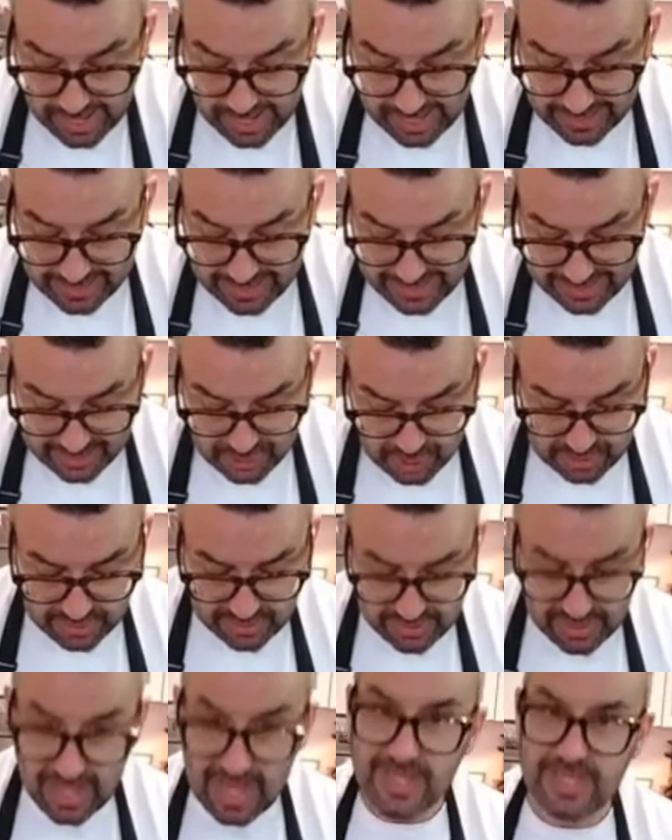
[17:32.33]
In addition
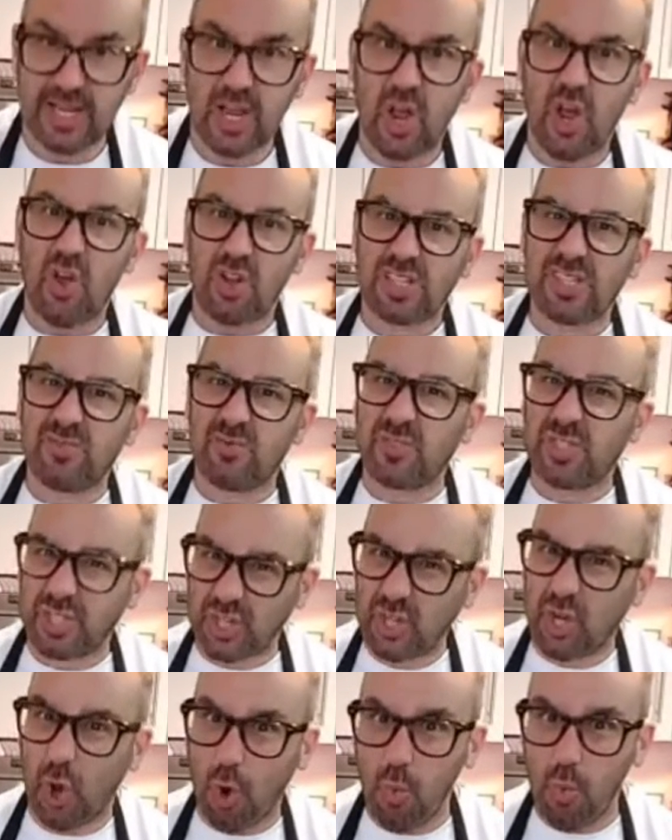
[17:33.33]
to that,
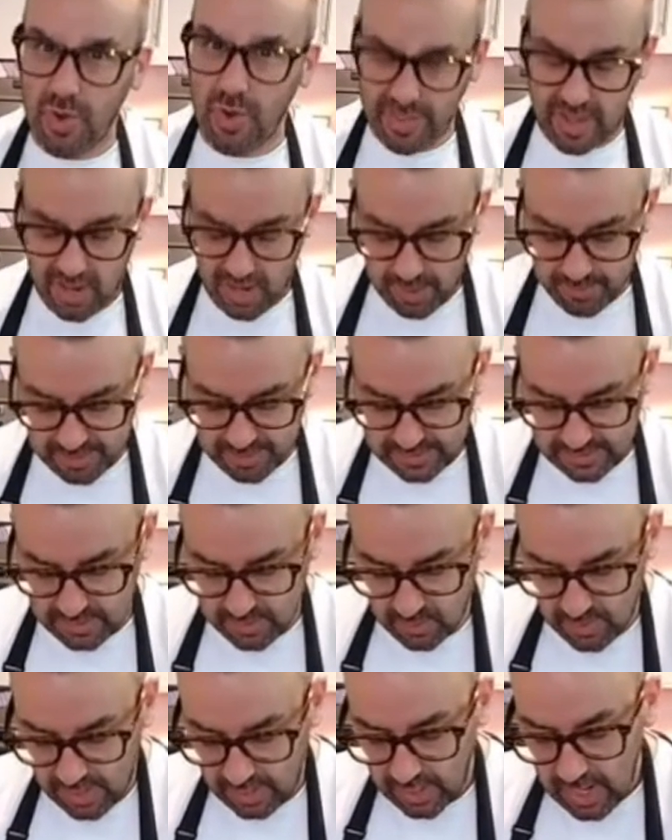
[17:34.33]
to go with our hummus
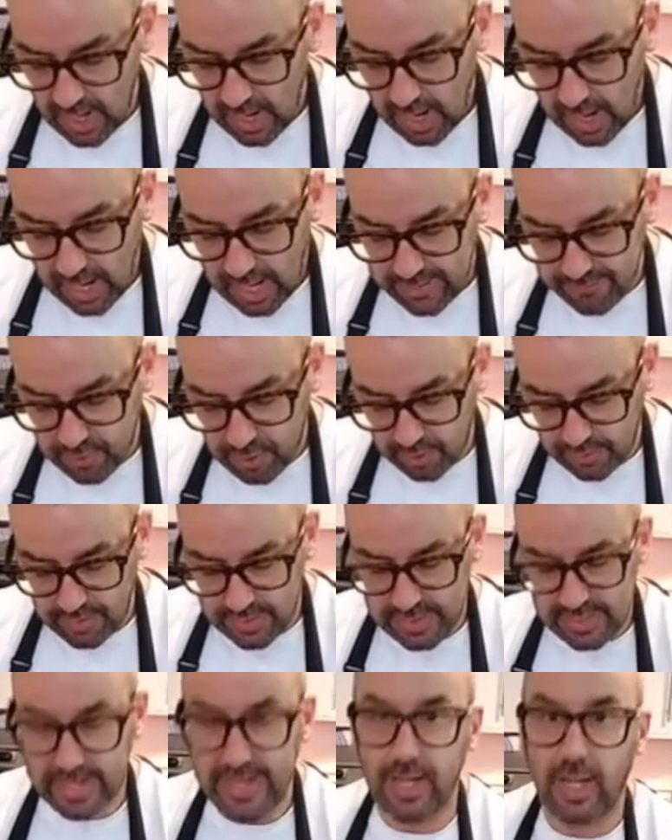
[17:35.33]
as well, I've got
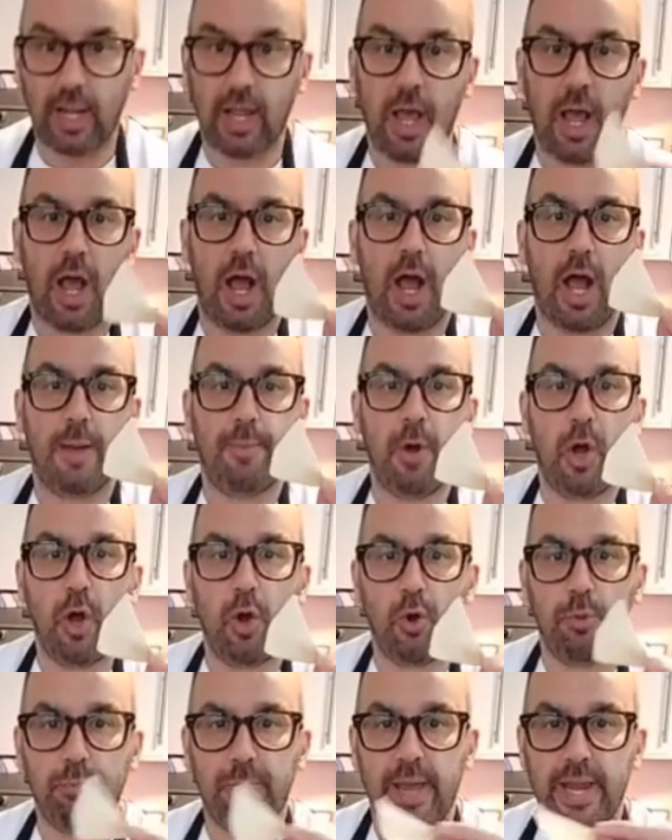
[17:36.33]
these little
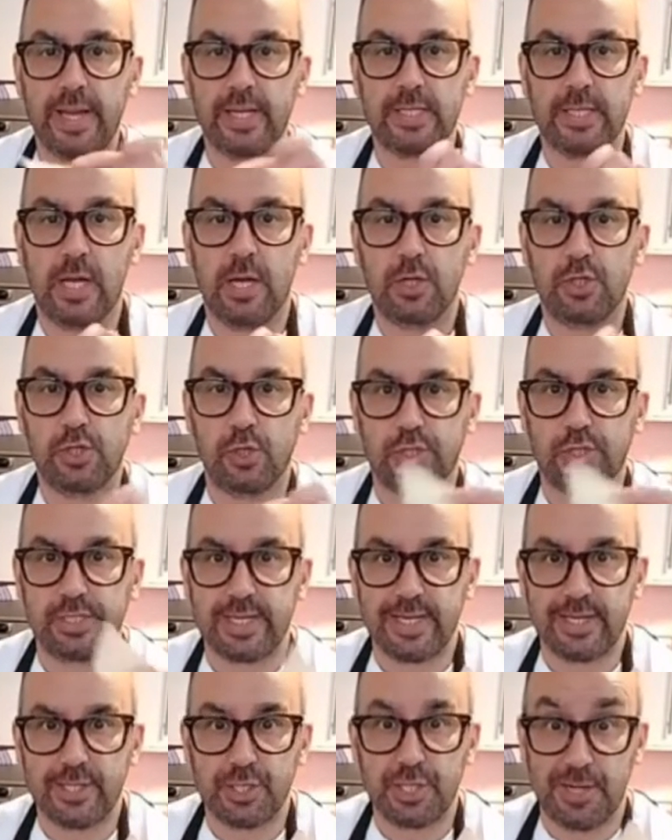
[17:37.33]
homemade
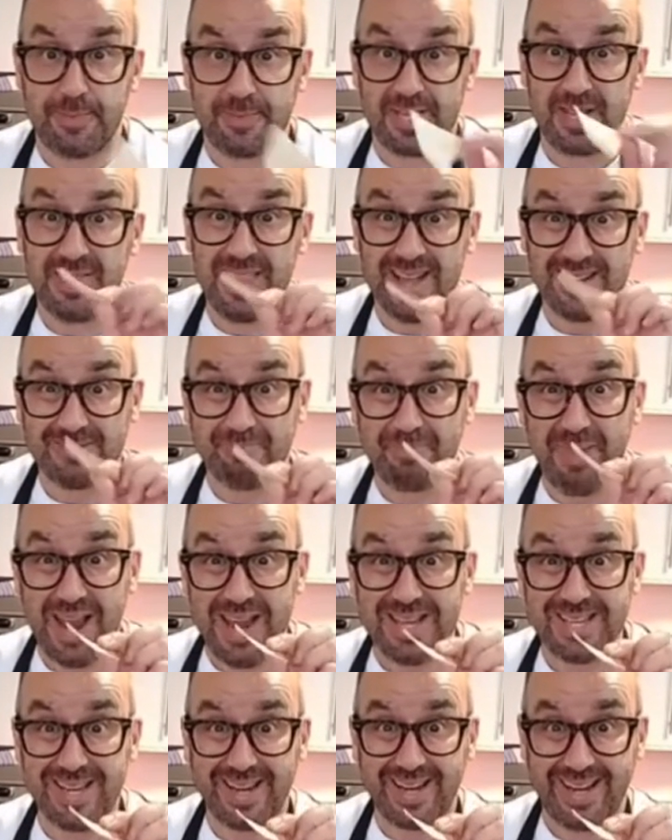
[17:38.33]
tortilla chips, and that's
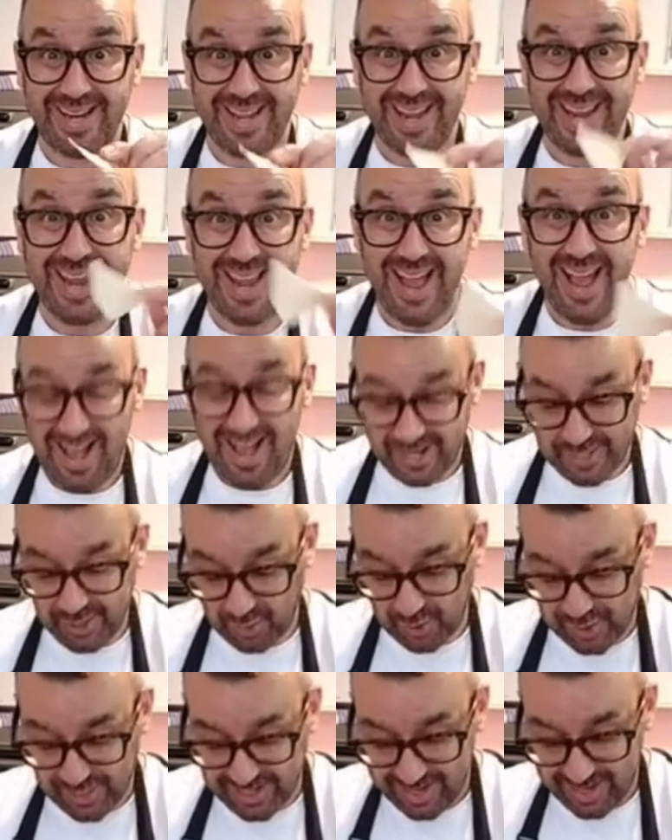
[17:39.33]
basically a
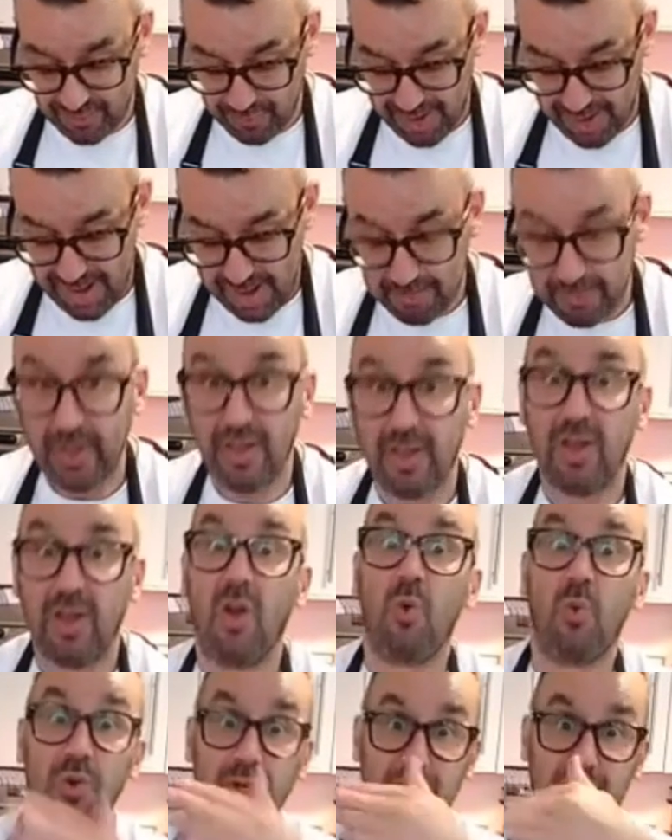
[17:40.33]
tortilla wrap
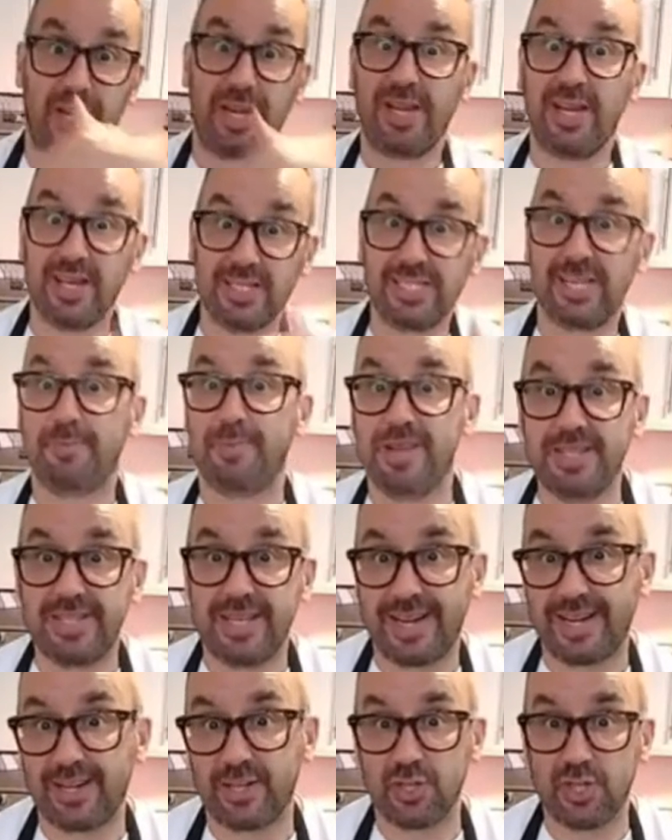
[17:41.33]
which I cut up
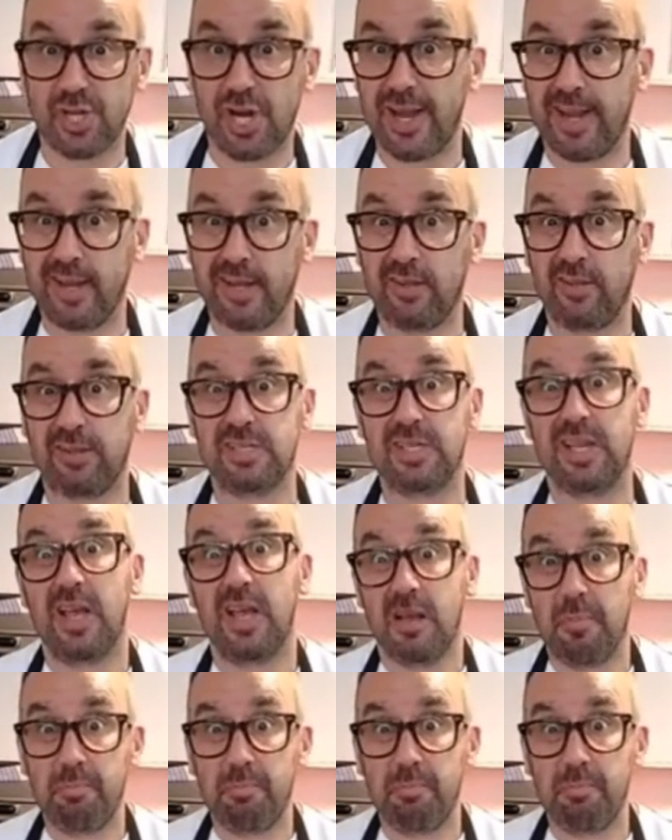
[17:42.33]
into little triangles,